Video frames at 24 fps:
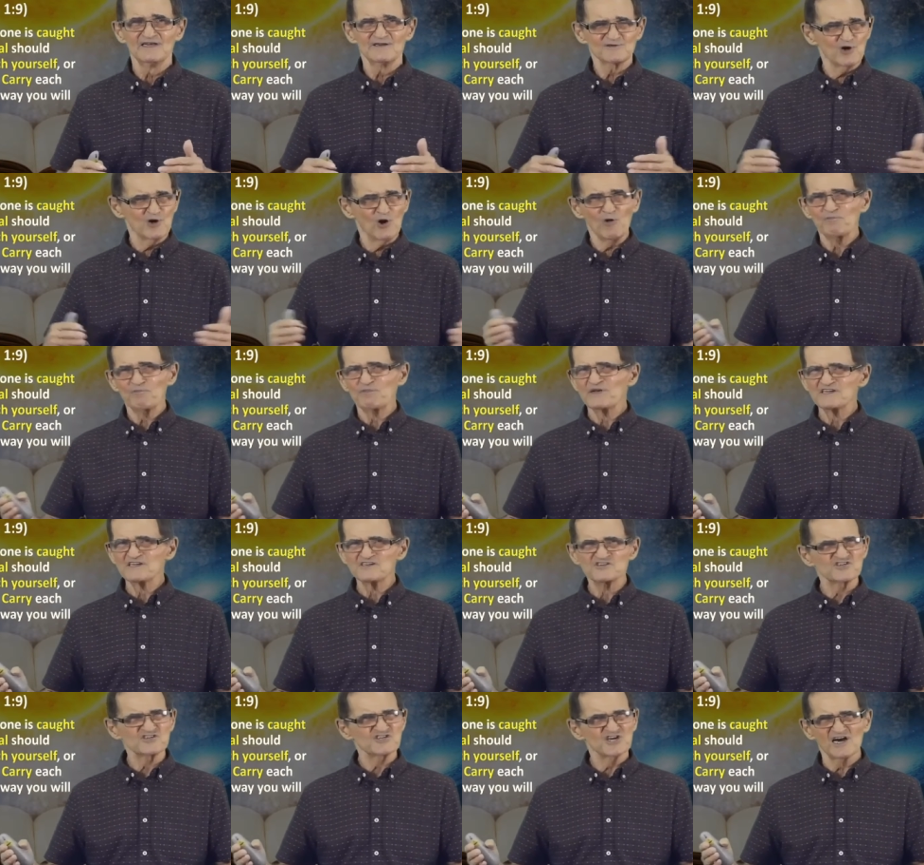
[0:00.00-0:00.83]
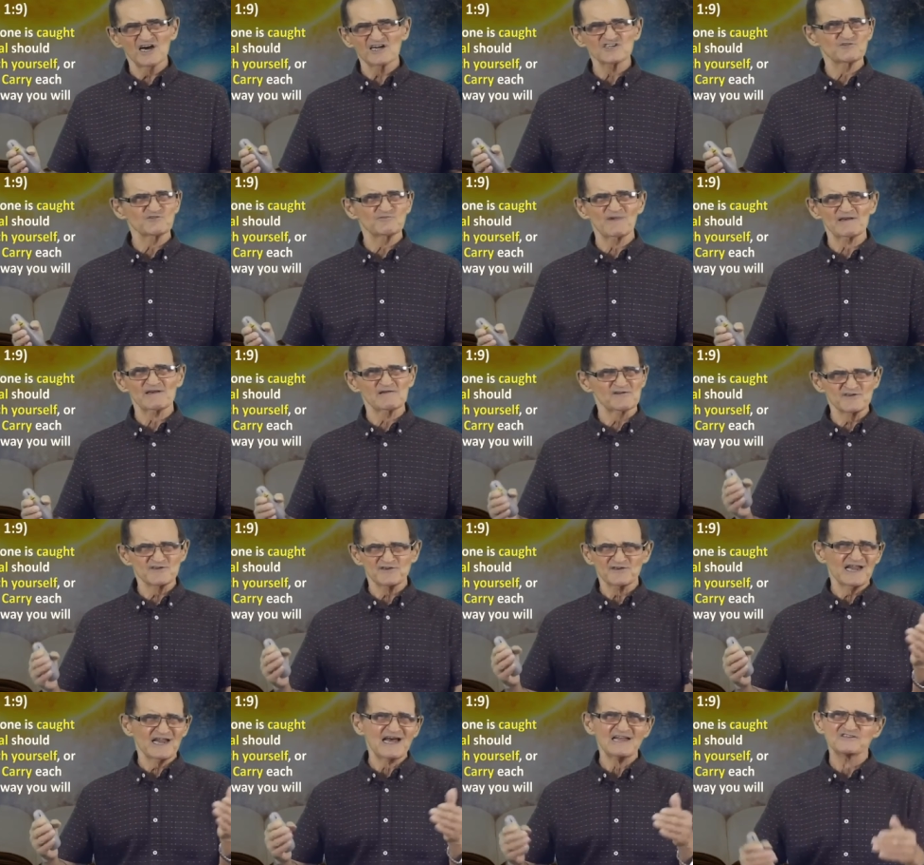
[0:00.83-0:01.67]
Don't be judgmental.
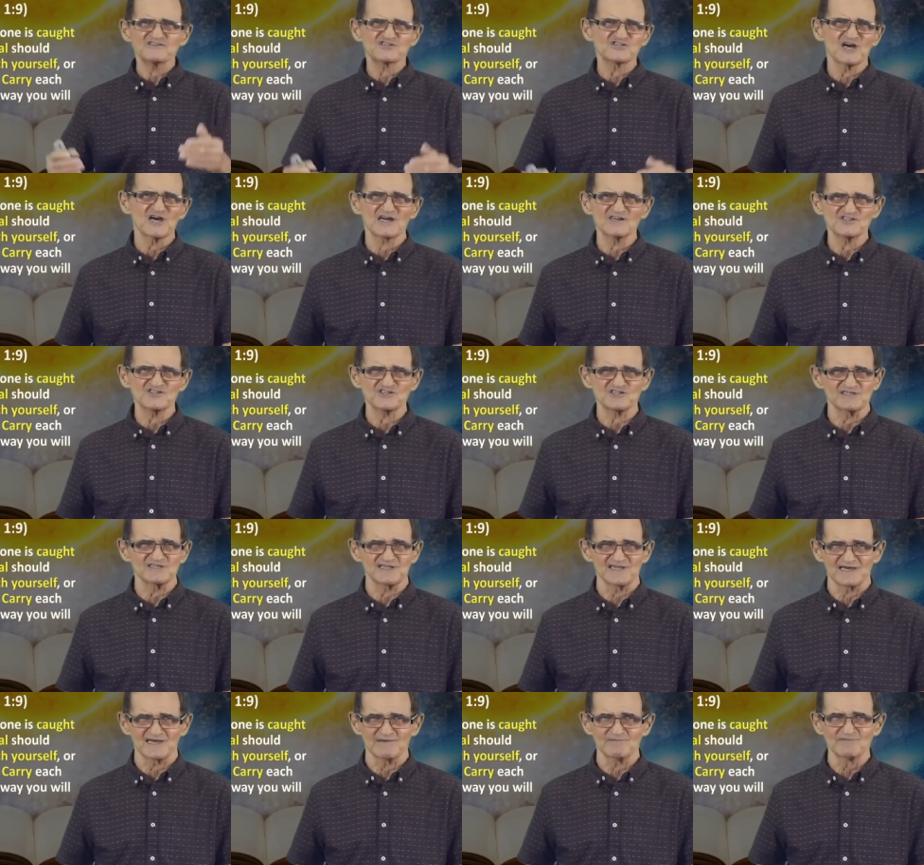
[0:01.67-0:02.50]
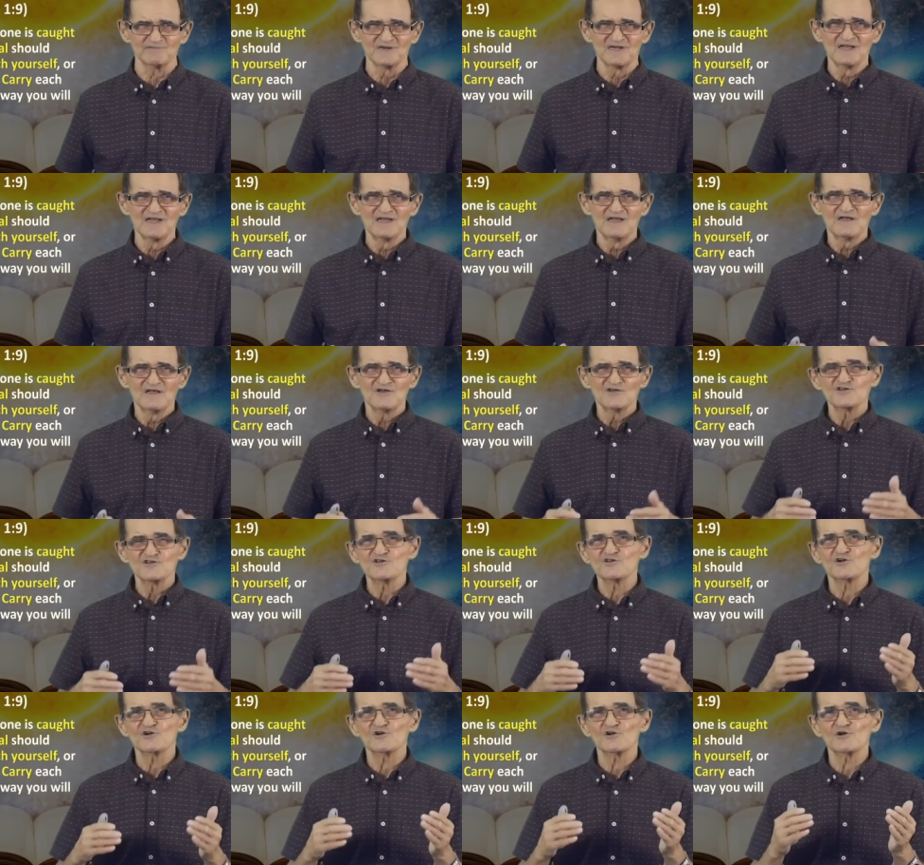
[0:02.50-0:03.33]
You're not judging them,
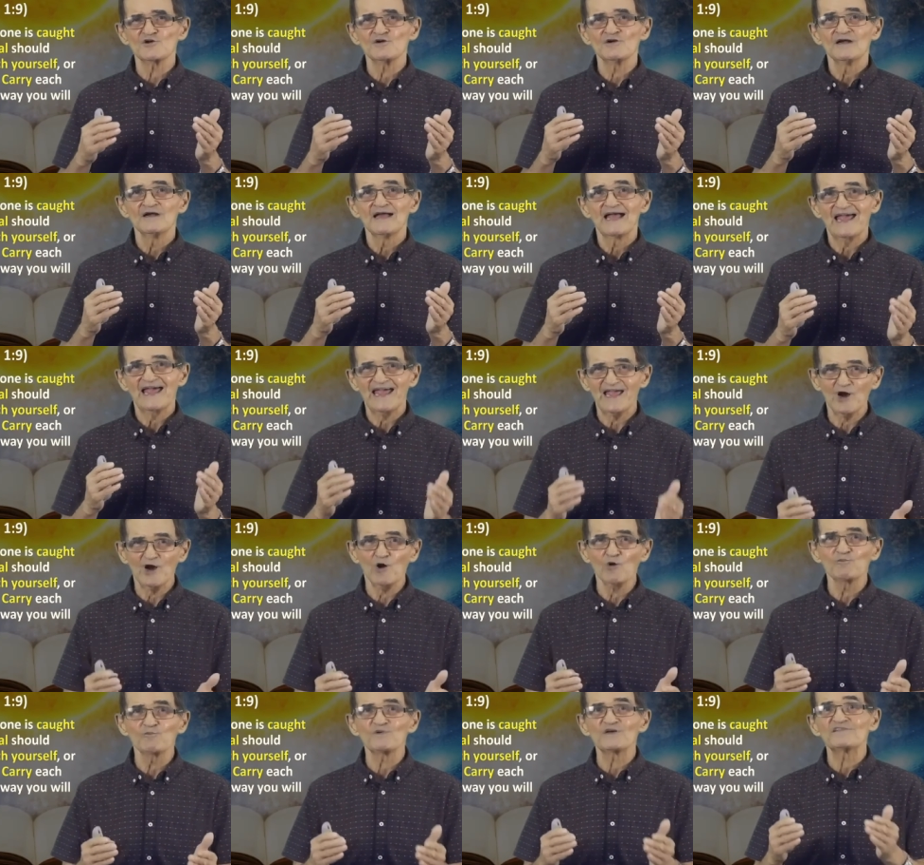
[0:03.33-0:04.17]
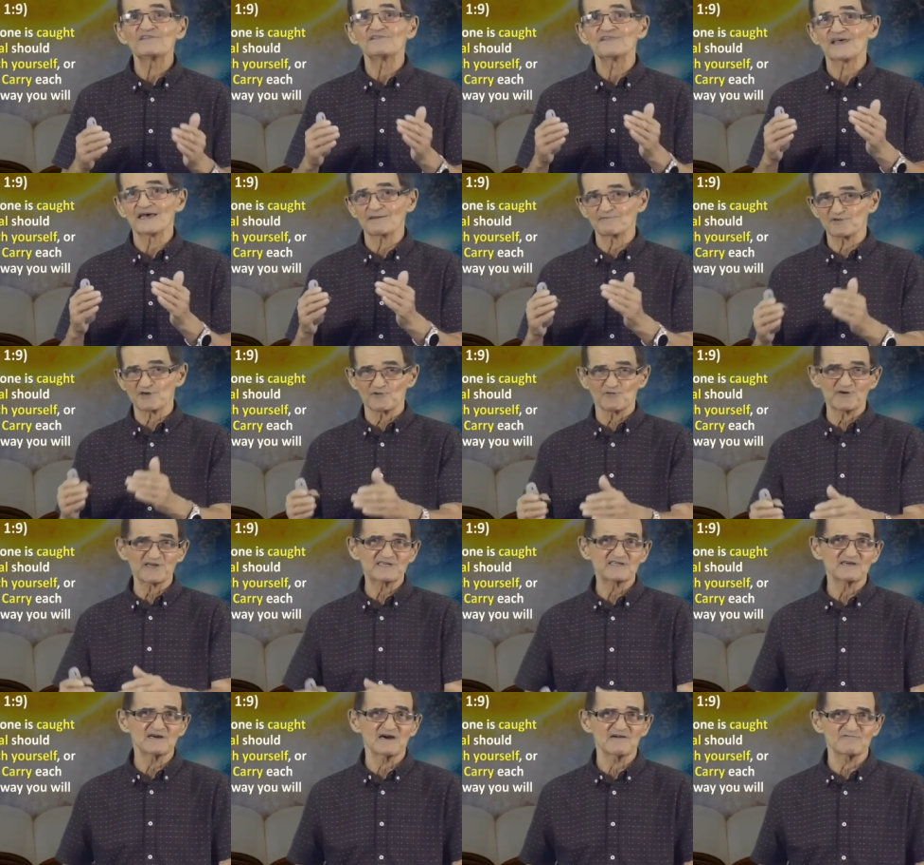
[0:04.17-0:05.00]
you're helping them to
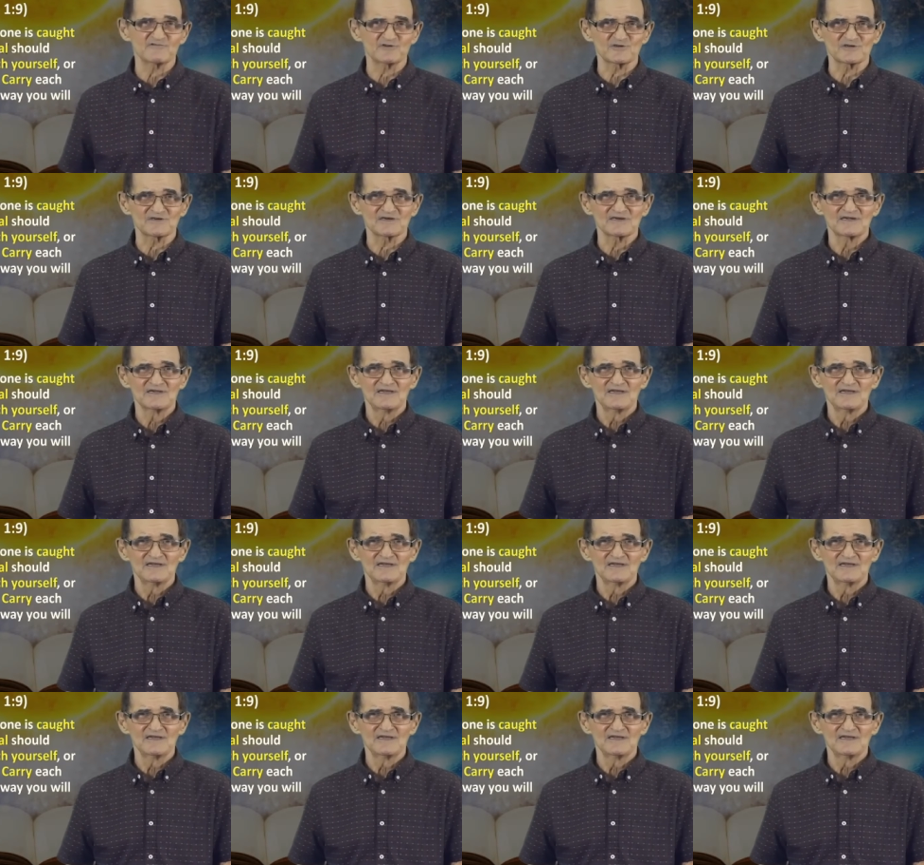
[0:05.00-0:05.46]
recover.